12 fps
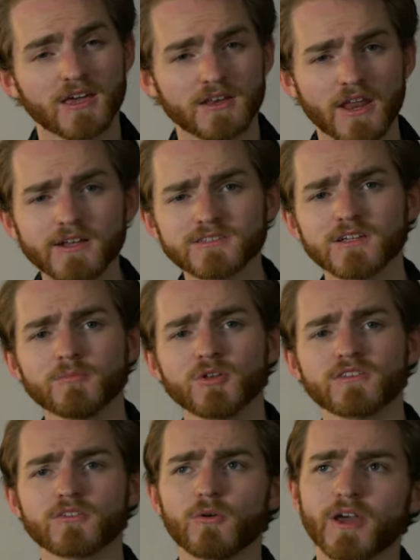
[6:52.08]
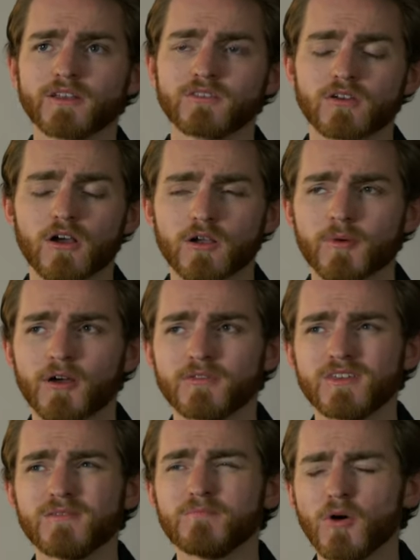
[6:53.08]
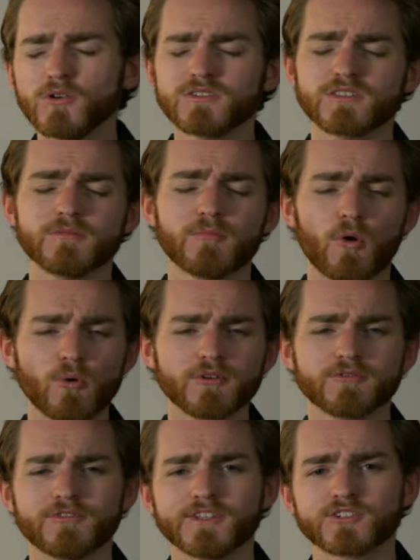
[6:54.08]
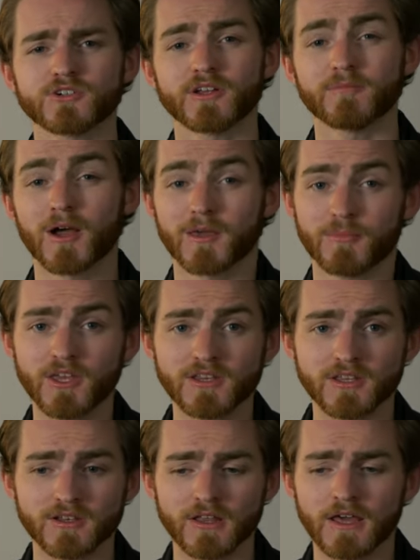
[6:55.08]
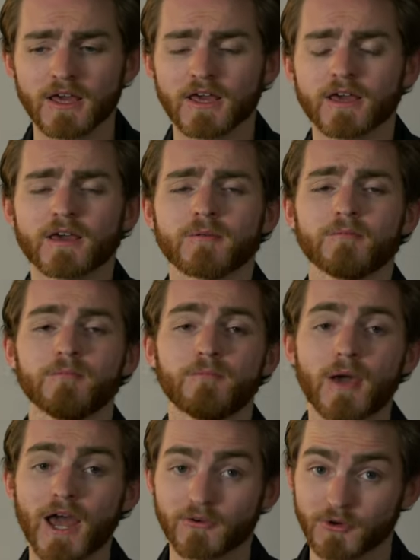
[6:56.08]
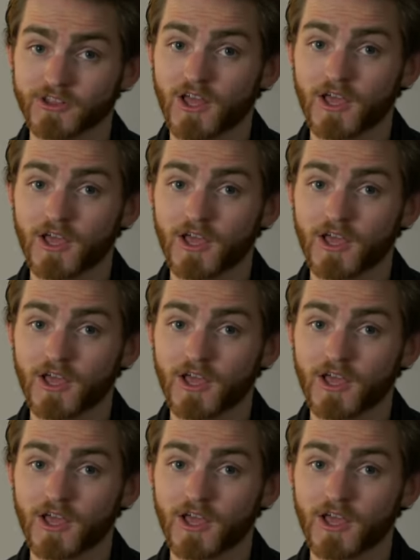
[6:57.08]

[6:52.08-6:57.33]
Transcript: Next up, let's go ahead and talk about the most important feature in my opinion, battery